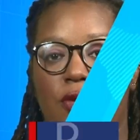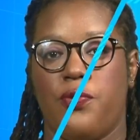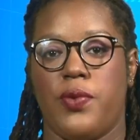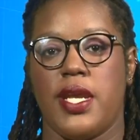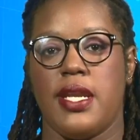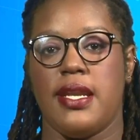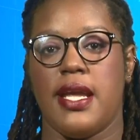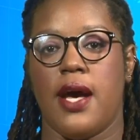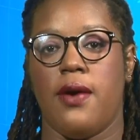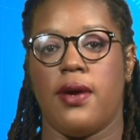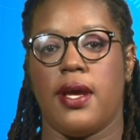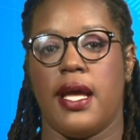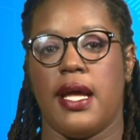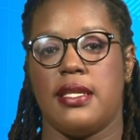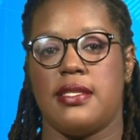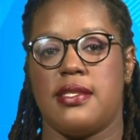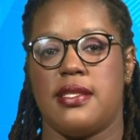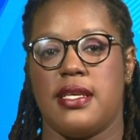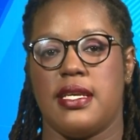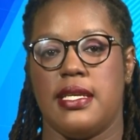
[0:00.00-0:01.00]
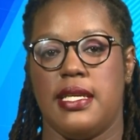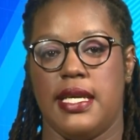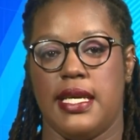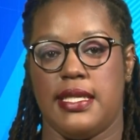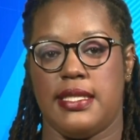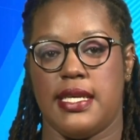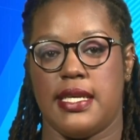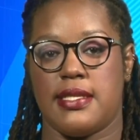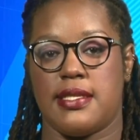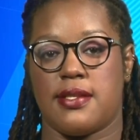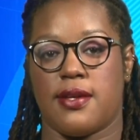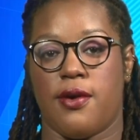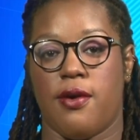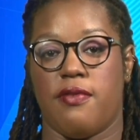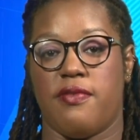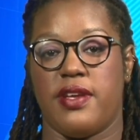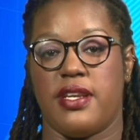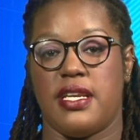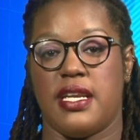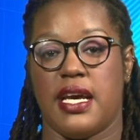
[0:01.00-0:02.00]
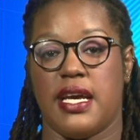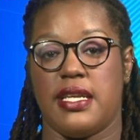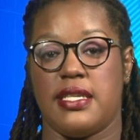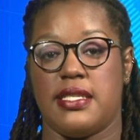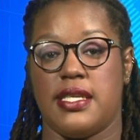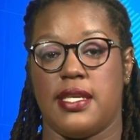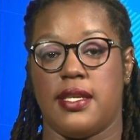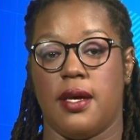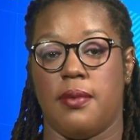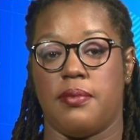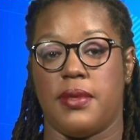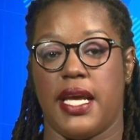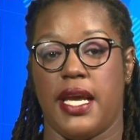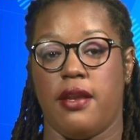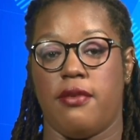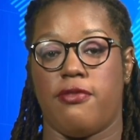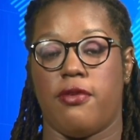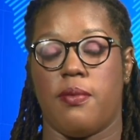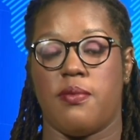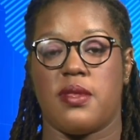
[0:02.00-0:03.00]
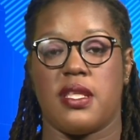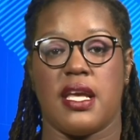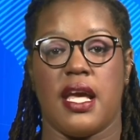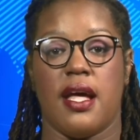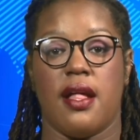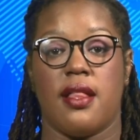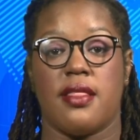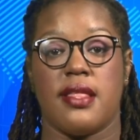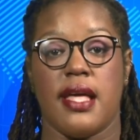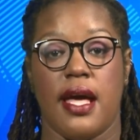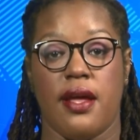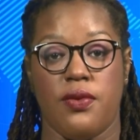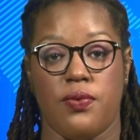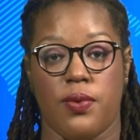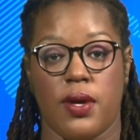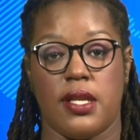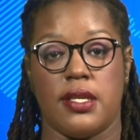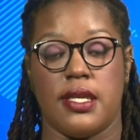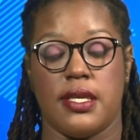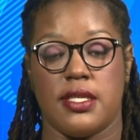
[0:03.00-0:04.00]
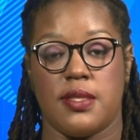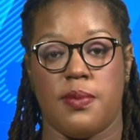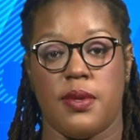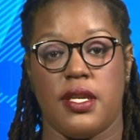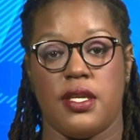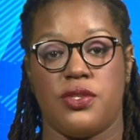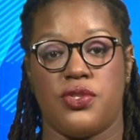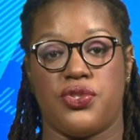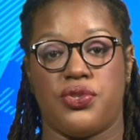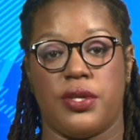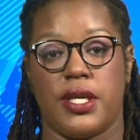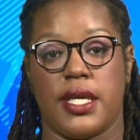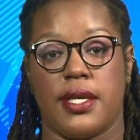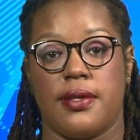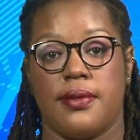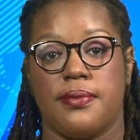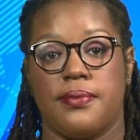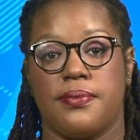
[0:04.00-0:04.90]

We now get the latest COVID-19 update from the Health and Wellness Ministry.